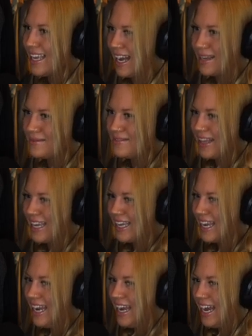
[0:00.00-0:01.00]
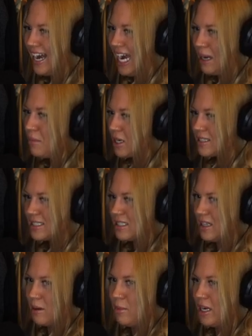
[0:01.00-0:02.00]
I'm not a
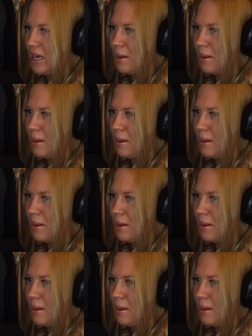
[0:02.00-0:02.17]
celebrity.